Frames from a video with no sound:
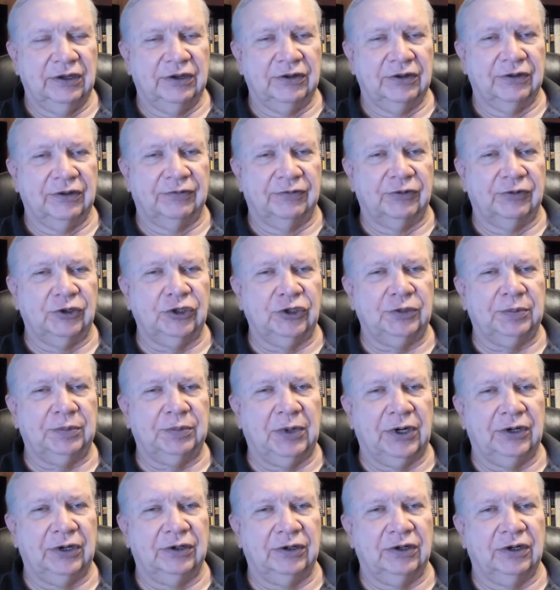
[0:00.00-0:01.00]
The first
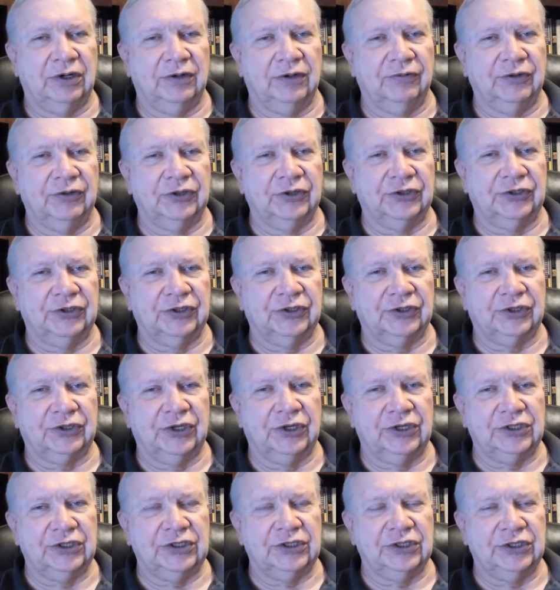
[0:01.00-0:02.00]
part of this
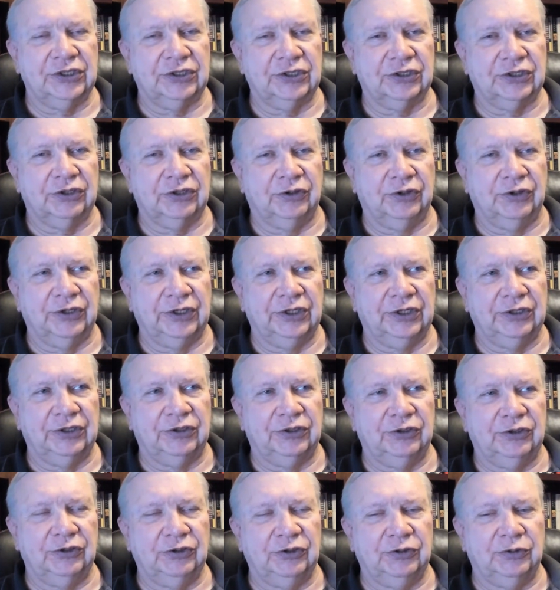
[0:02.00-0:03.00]
discussion is going
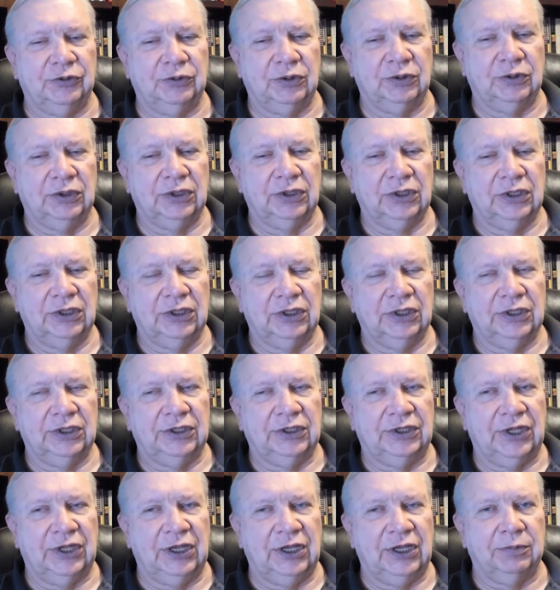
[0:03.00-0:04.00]
to
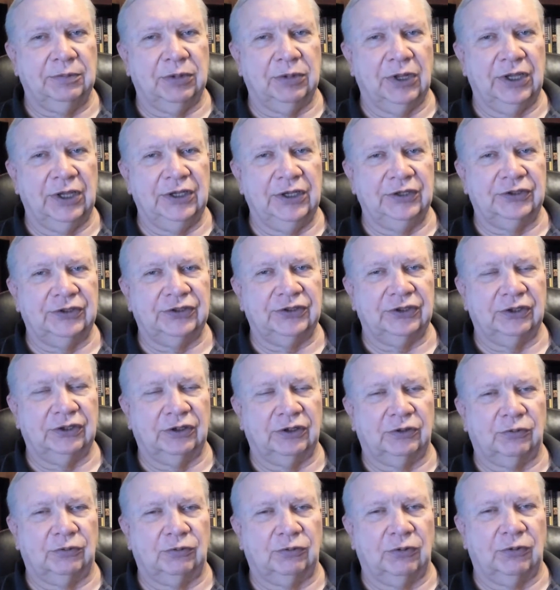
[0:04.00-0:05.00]
take place
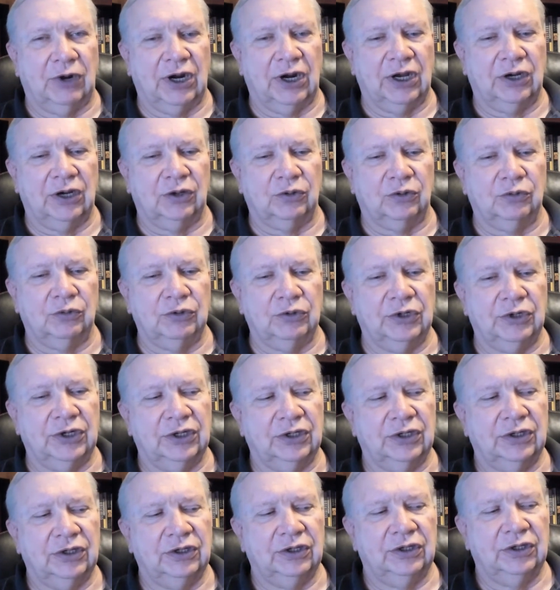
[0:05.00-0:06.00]
around
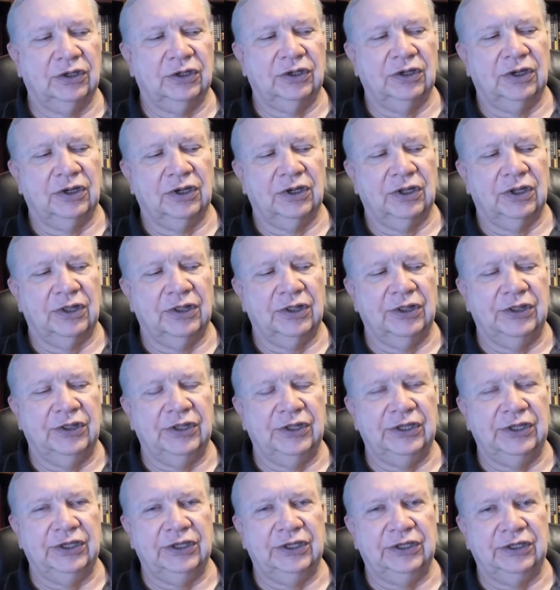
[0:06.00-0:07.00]

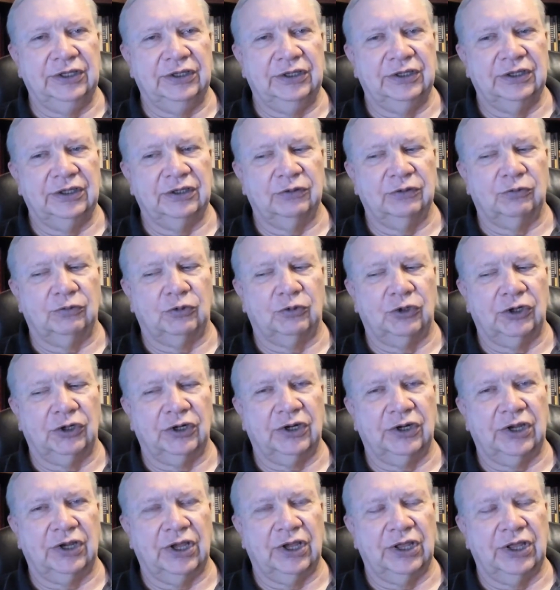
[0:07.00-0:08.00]
the
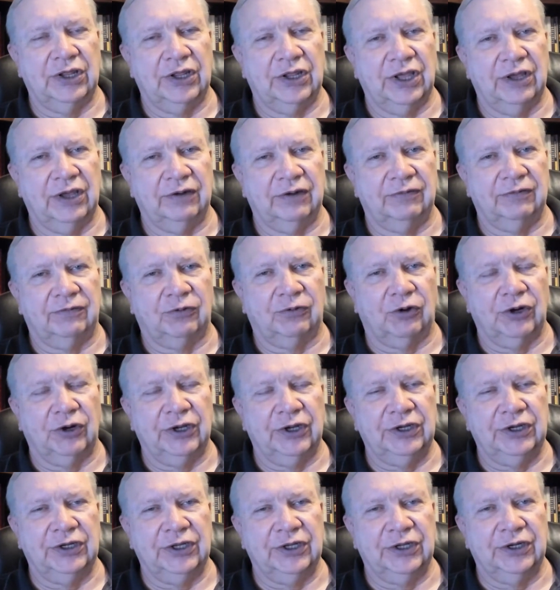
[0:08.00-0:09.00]
work that
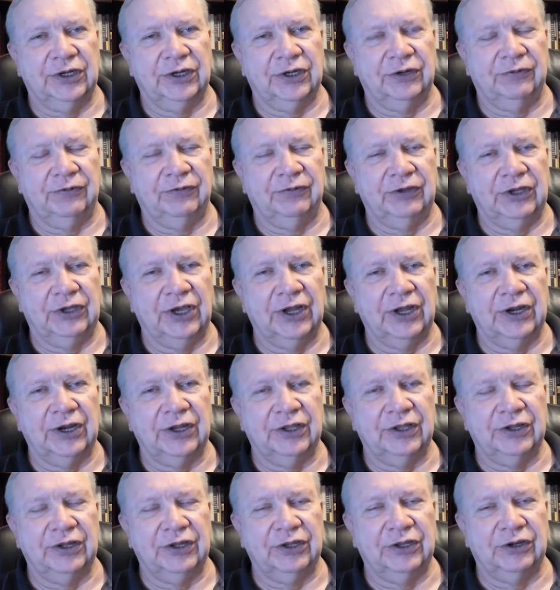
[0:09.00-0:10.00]
Freud did in Vienna
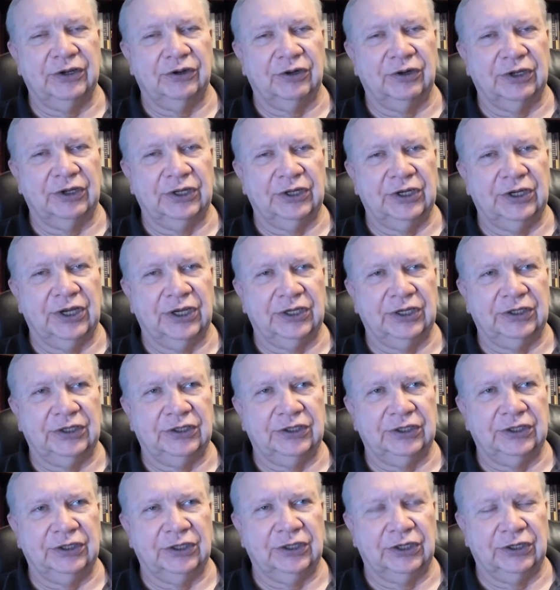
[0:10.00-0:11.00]
in the early
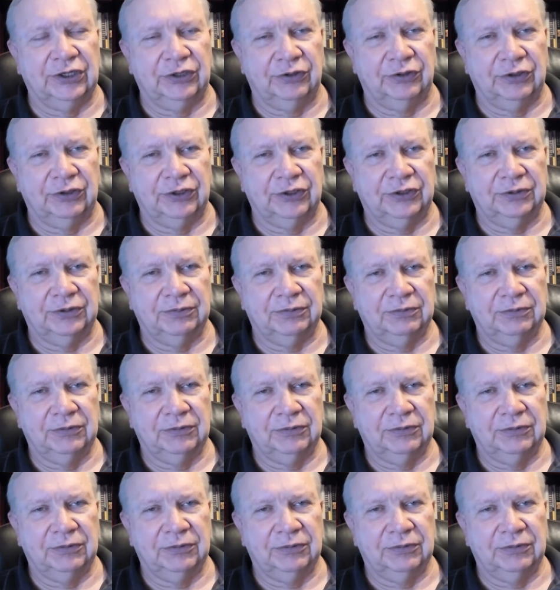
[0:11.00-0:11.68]
1900s